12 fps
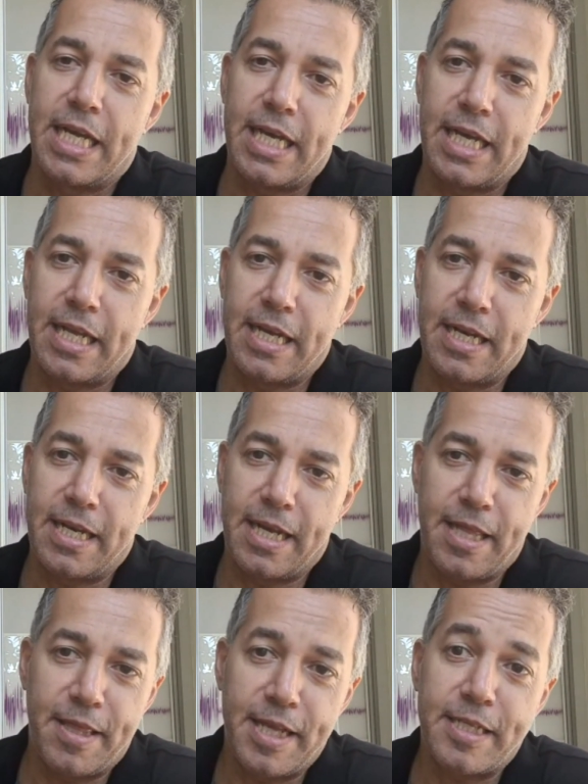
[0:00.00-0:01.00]

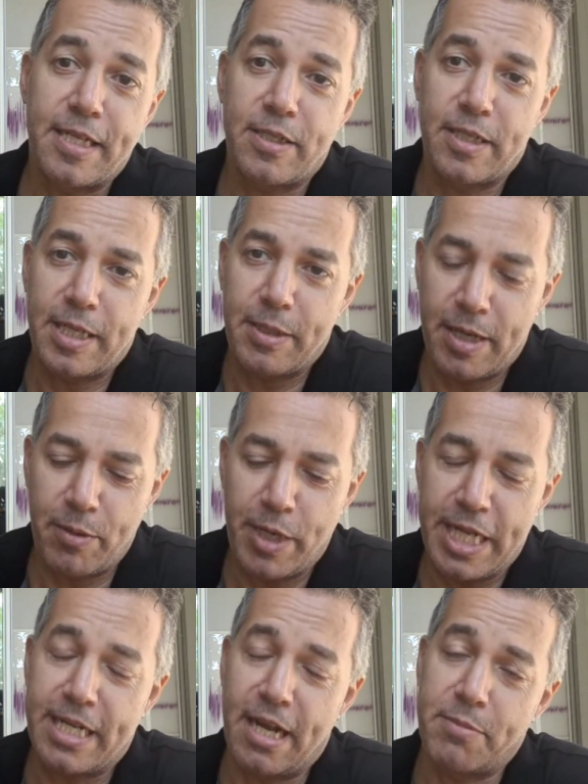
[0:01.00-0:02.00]
And this is when
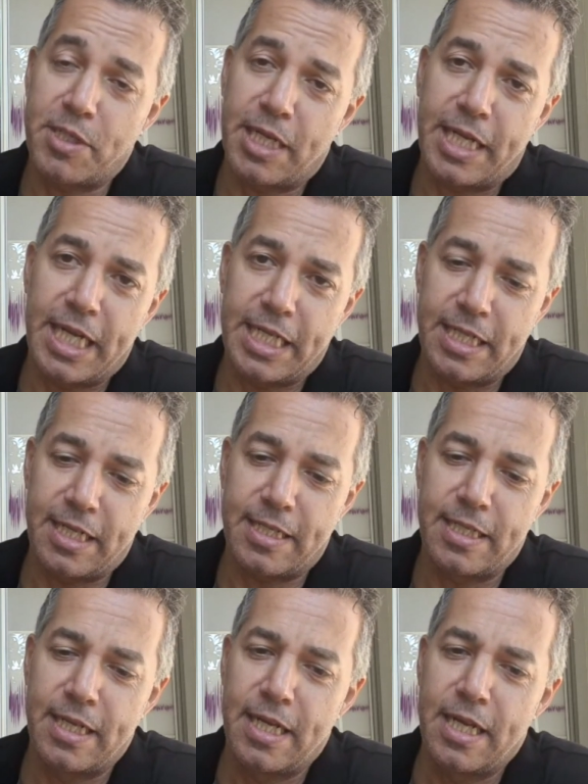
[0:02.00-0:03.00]
it comes to kids.
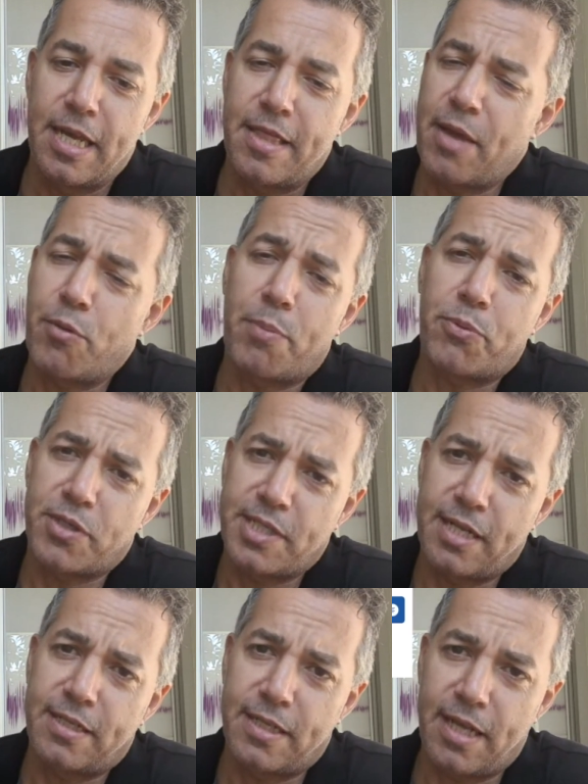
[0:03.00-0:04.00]
They
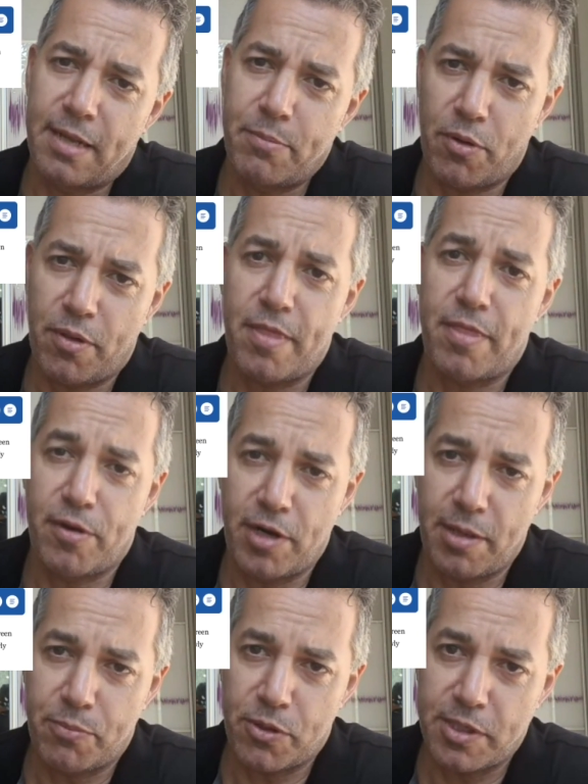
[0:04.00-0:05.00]
represent today more than
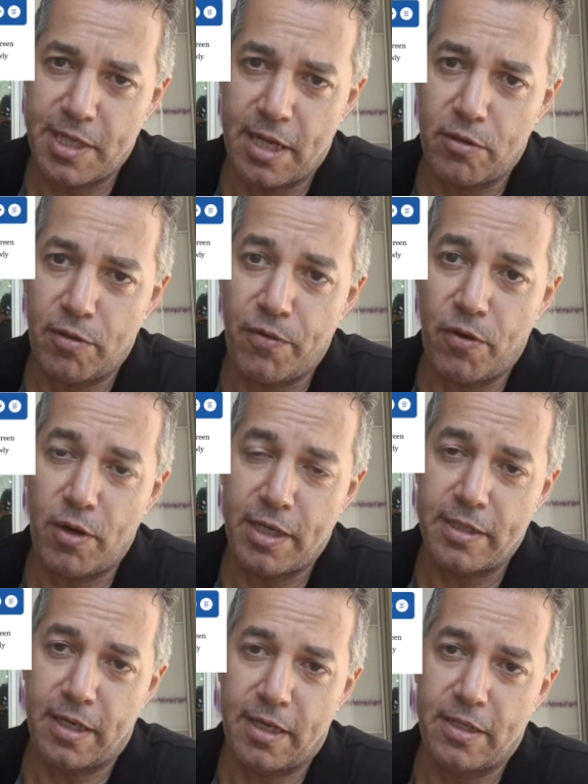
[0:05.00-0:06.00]
30% of all
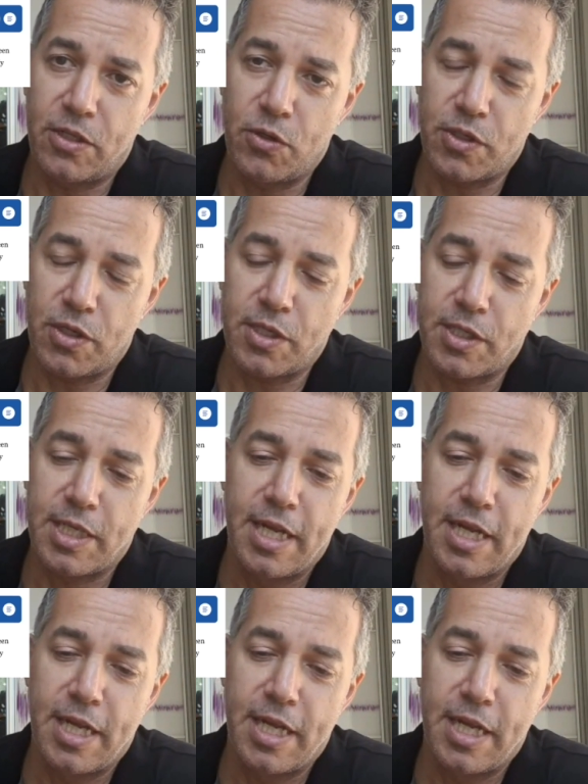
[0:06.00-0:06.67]
internet users.